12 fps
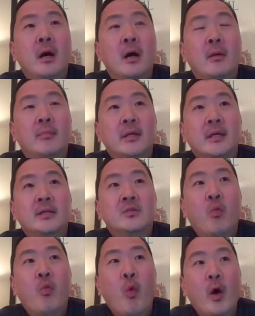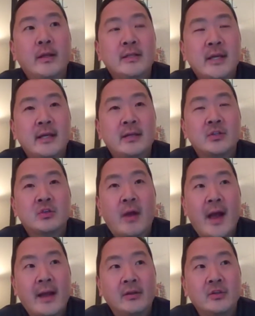It's one data
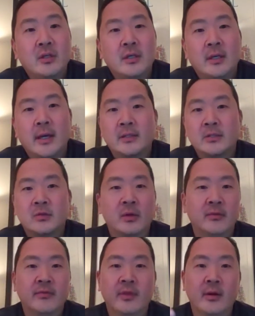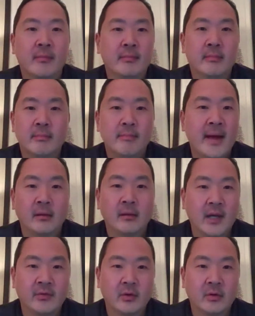strategy at sort of the meta
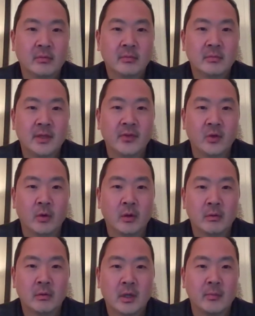level, if you will.